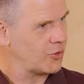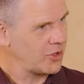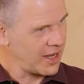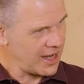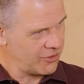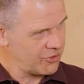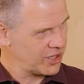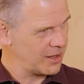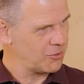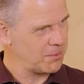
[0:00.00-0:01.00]
So
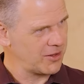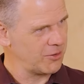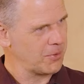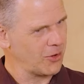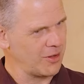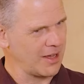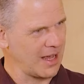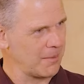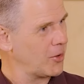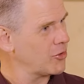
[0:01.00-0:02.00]
100 times better than
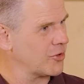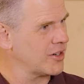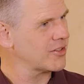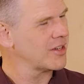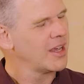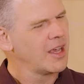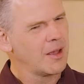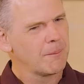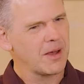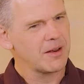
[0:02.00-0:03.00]
Postgres.
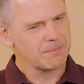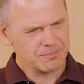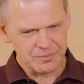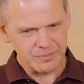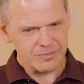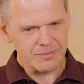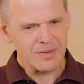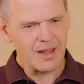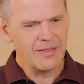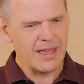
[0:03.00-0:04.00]
But
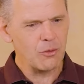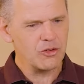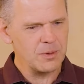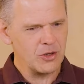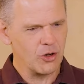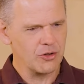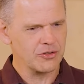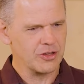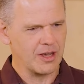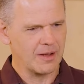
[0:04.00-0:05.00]
that was
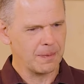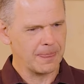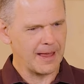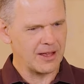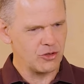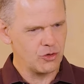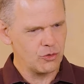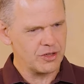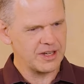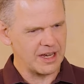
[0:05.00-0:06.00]
because I
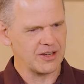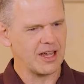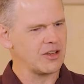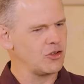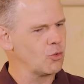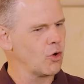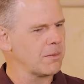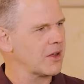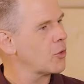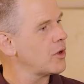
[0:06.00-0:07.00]
knew the data. I knew
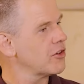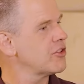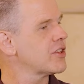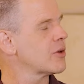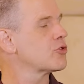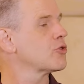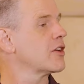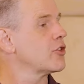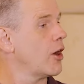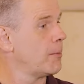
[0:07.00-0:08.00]
what my queries that I was
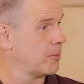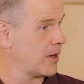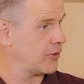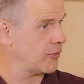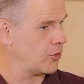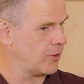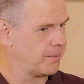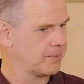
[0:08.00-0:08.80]
trying to optimize for.